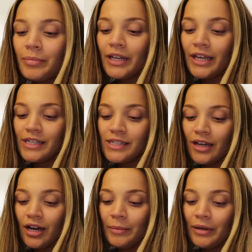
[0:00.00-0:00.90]
But it is
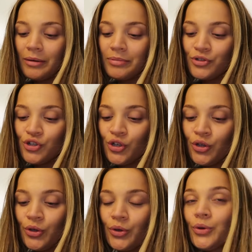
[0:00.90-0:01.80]
coming up
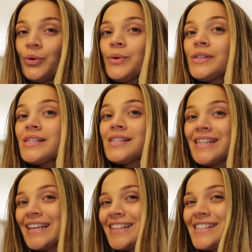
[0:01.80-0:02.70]
to
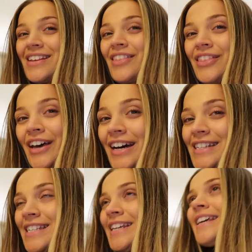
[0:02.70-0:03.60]

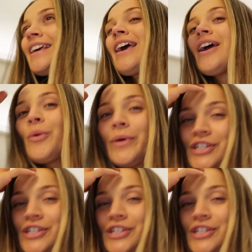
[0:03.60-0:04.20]
6:30. We